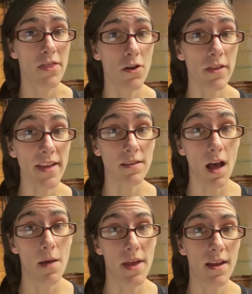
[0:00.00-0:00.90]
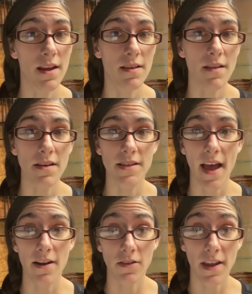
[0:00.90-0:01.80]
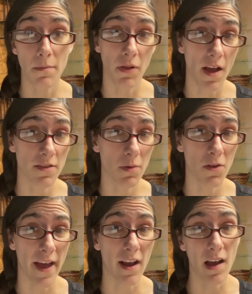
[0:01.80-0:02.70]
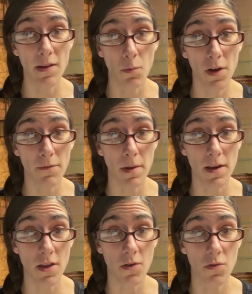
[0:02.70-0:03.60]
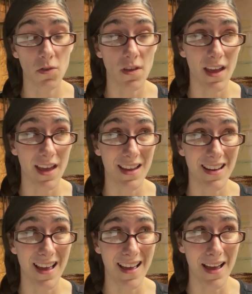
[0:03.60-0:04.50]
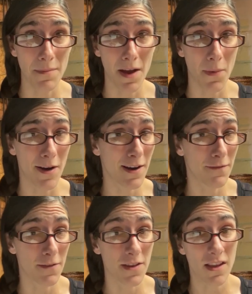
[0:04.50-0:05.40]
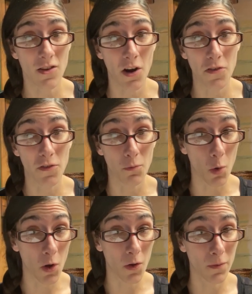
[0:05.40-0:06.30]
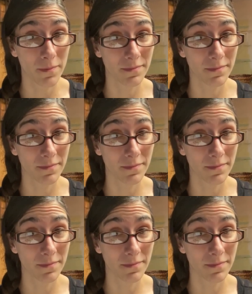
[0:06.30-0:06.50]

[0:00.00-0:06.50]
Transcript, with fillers: Though less common, it is not entirely implausible that cotton would have been used, and I'm not wearing 15 yards of wool.